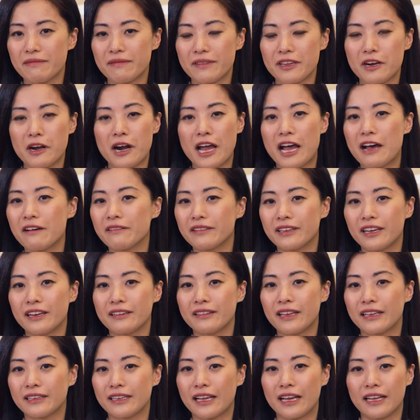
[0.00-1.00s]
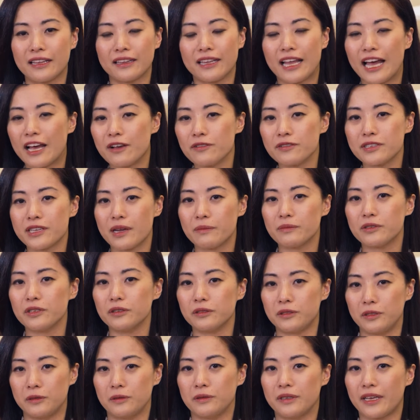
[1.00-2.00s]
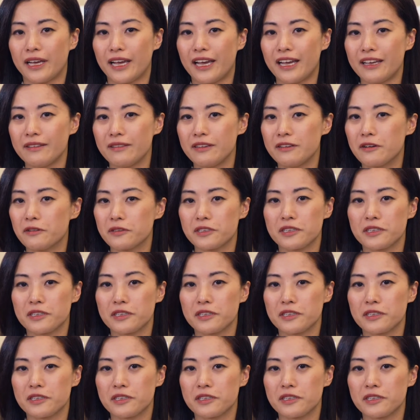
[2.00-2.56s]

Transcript: out there that allows them to do that,